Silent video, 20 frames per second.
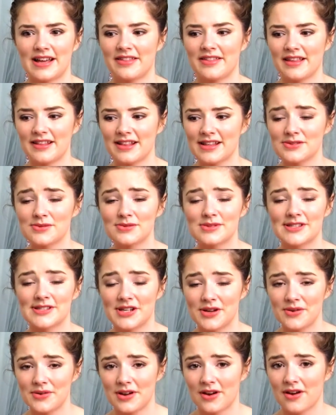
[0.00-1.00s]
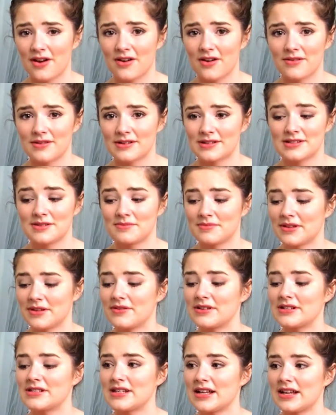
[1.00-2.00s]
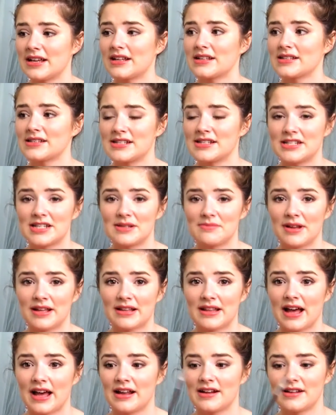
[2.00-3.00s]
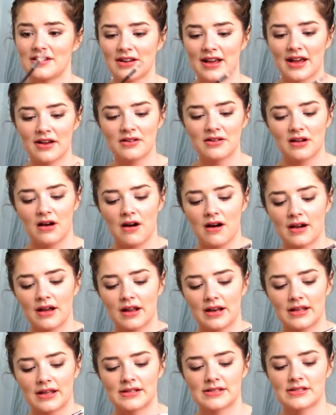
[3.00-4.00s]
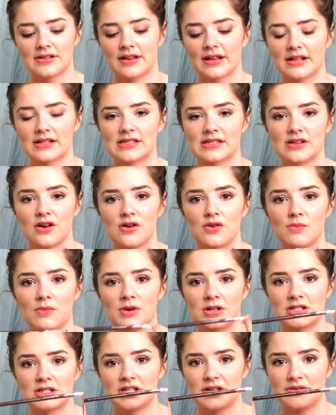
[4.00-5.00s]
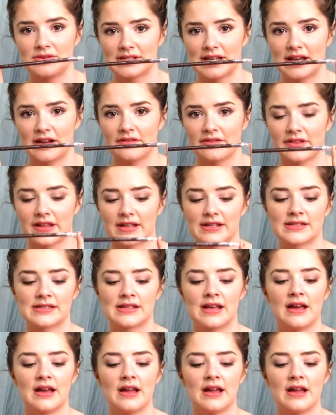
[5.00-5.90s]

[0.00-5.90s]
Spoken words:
I think this is €2 or something ridiculously cheap like that. And look how long it is. You'll get so much use out of this.